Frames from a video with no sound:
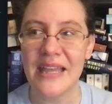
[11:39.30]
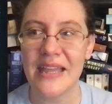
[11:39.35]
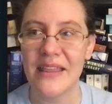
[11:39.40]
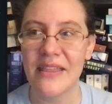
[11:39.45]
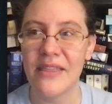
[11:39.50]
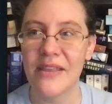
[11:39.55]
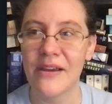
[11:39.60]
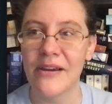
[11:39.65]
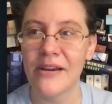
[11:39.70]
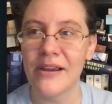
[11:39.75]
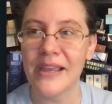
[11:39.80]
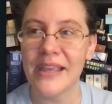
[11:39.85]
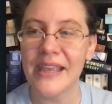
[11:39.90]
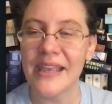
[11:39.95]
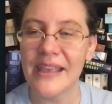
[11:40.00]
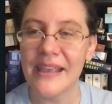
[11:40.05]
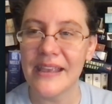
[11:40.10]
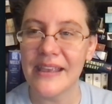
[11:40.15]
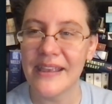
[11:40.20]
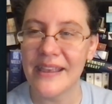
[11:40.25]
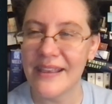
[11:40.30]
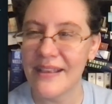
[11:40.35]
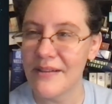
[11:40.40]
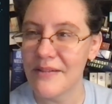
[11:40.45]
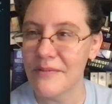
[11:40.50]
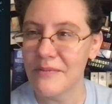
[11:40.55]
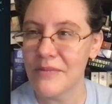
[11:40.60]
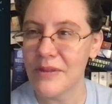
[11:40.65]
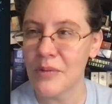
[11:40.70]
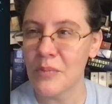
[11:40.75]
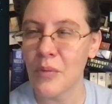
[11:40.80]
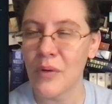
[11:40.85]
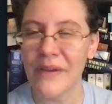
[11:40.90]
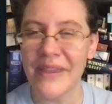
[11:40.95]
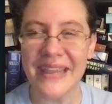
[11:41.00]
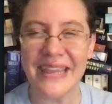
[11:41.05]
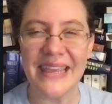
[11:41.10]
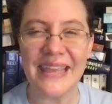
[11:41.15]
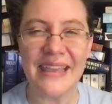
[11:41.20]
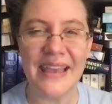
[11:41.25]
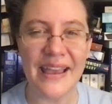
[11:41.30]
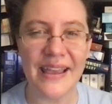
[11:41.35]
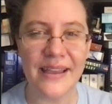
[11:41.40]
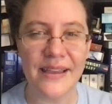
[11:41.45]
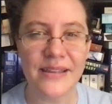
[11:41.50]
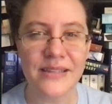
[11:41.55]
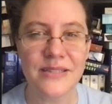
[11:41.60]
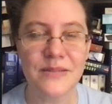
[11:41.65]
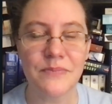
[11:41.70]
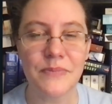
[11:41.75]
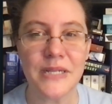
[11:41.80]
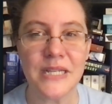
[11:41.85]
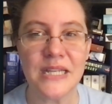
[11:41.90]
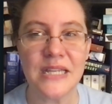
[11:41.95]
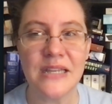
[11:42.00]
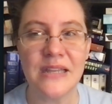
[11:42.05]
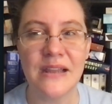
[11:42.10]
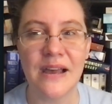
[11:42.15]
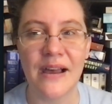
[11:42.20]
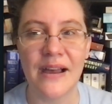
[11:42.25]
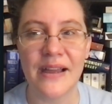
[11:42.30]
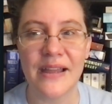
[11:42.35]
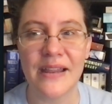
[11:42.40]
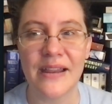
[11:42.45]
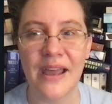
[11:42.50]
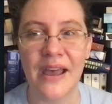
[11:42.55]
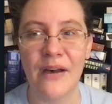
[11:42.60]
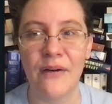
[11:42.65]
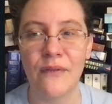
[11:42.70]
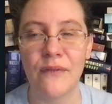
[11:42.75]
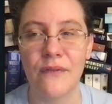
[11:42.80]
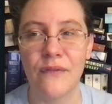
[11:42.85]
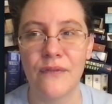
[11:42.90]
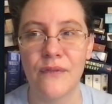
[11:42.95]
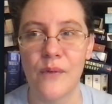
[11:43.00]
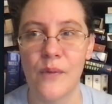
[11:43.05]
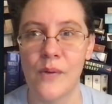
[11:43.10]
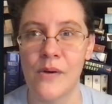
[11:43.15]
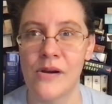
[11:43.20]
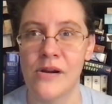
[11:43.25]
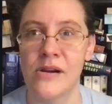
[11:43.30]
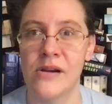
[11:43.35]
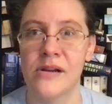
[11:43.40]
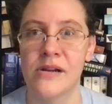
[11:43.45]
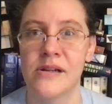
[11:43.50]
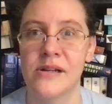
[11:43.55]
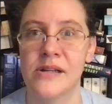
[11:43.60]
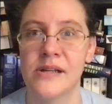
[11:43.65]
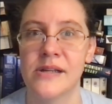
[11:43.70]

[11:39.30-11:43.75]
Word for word: they're they're more like gangs, but not out for